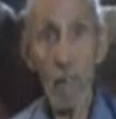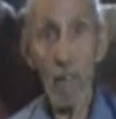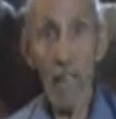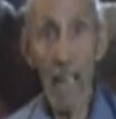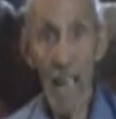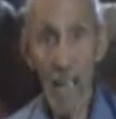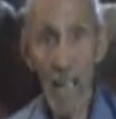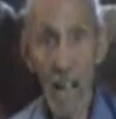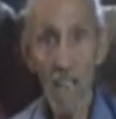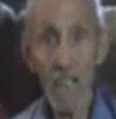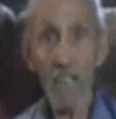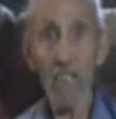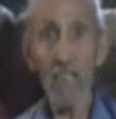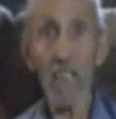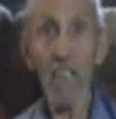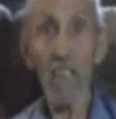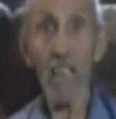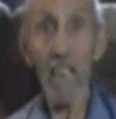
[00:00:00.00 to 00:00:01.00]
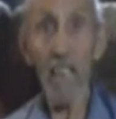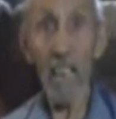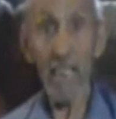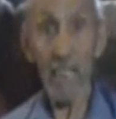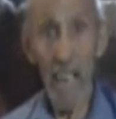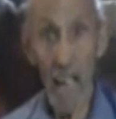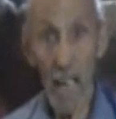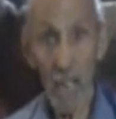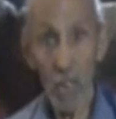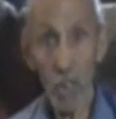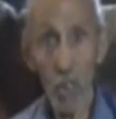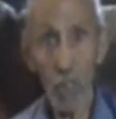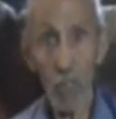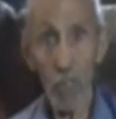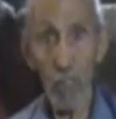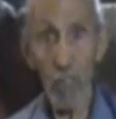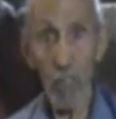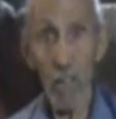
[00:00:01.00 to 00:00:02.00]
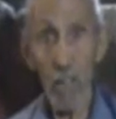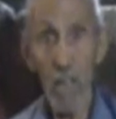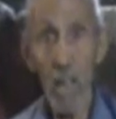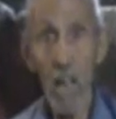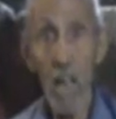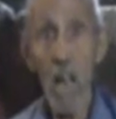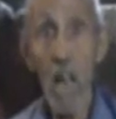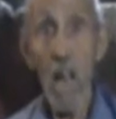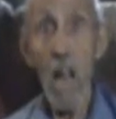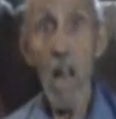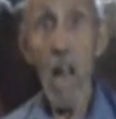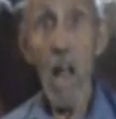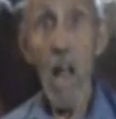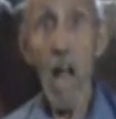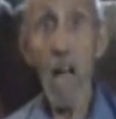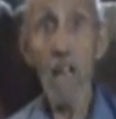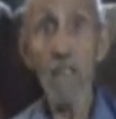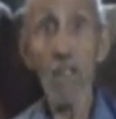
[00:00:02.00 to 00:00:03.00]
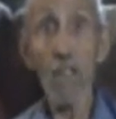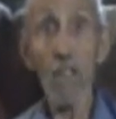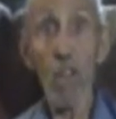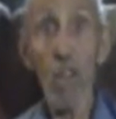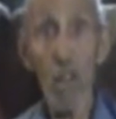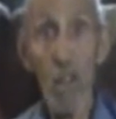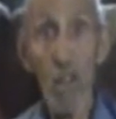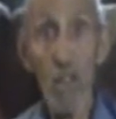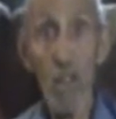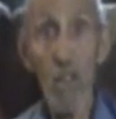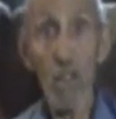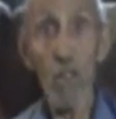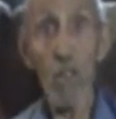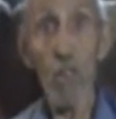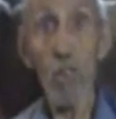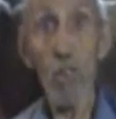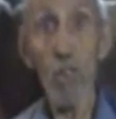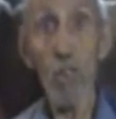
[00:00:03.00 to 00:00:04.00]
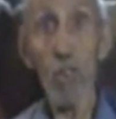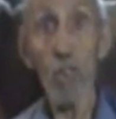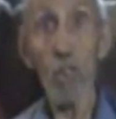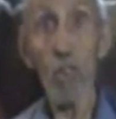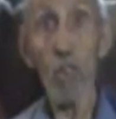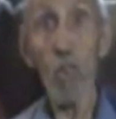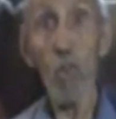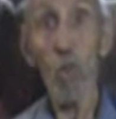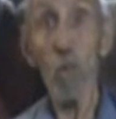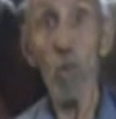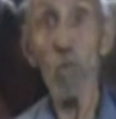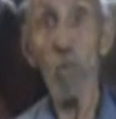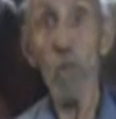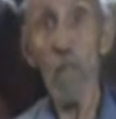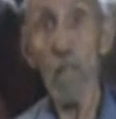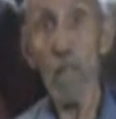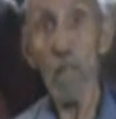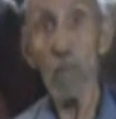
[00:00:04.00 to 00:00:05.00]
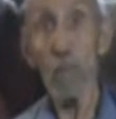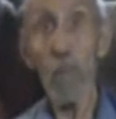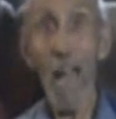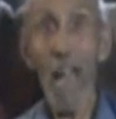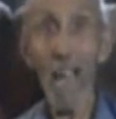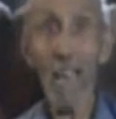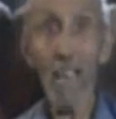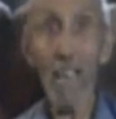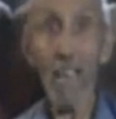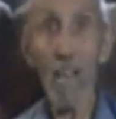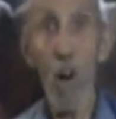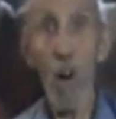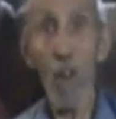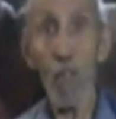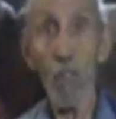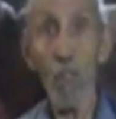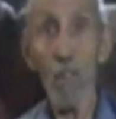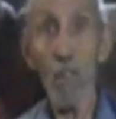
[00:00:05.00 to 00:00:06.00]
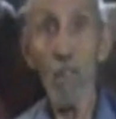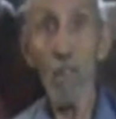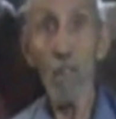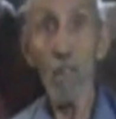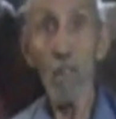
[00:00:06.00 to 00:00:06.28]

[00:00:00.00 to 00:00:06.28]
chaos, and catastrophe has occurred as a result of human beings battling over